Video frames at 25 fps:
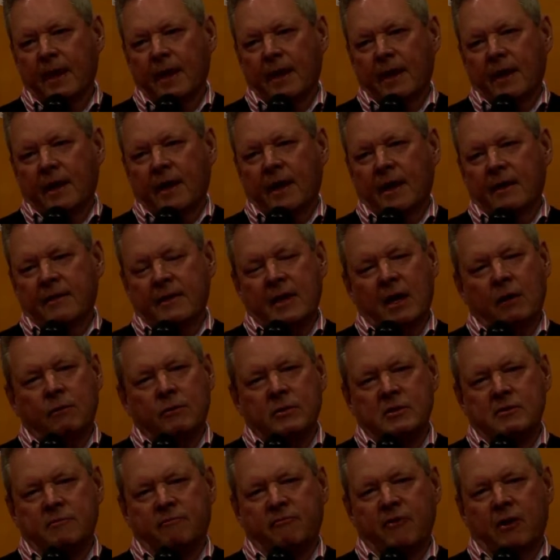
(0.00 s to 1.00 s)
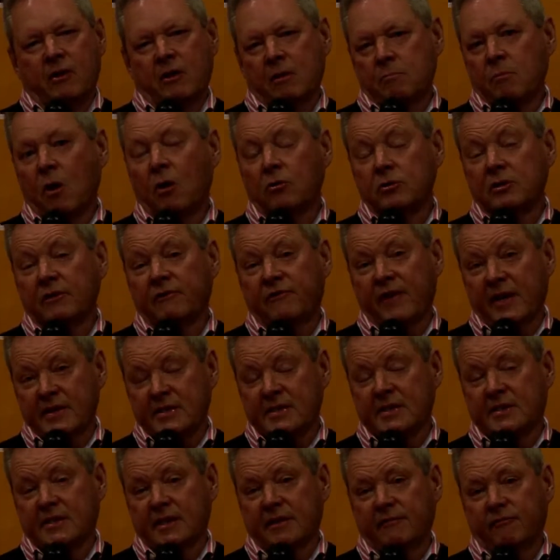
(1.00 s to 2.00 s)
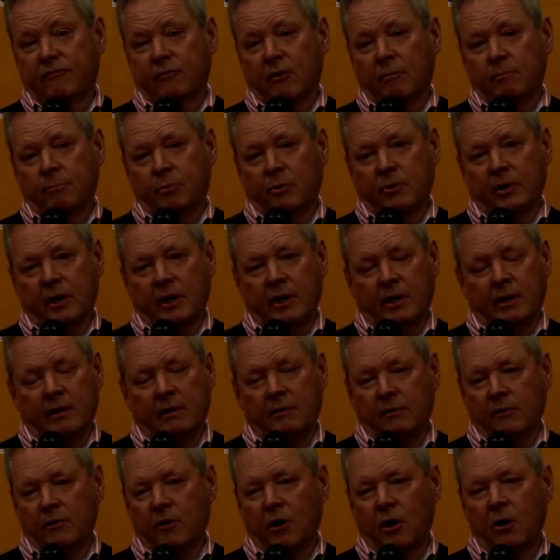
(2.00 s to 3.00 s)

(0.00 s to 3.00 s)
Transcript: And that was very multifaceted, from putting,